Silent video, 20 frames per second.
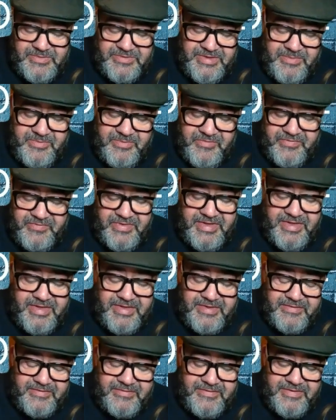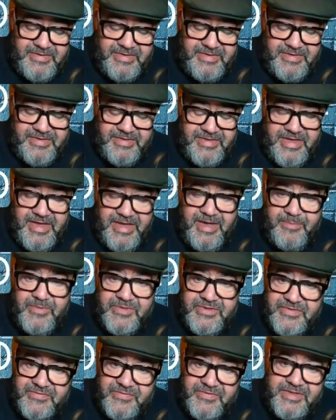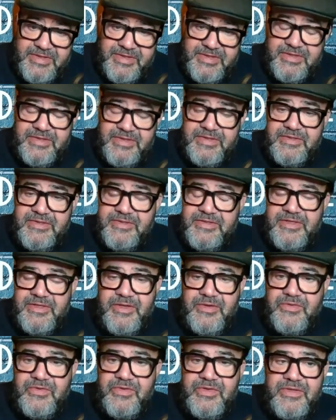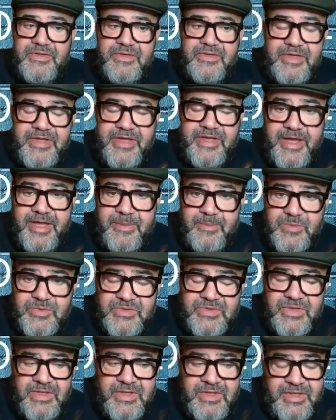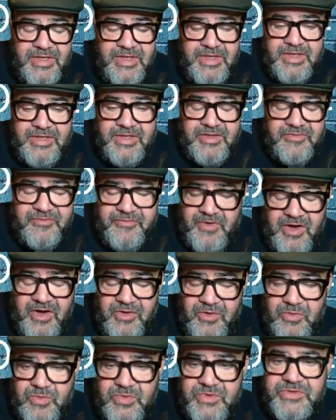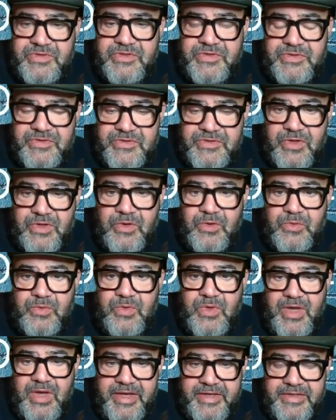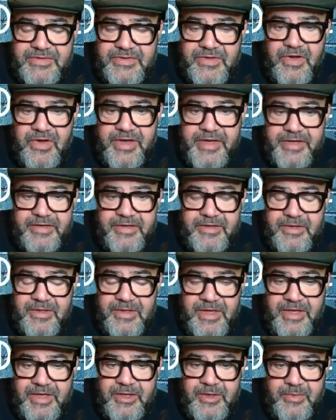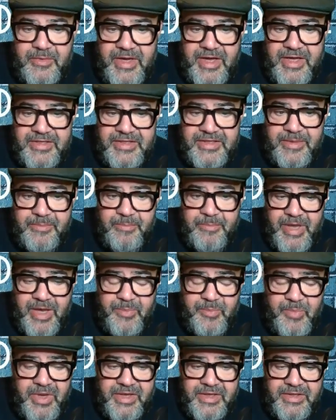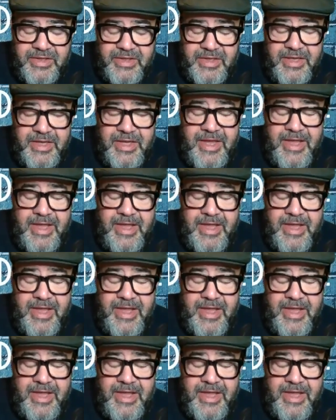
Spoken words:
some of the atmosphere, you know, the games, the final was just so exciting, and Mbappe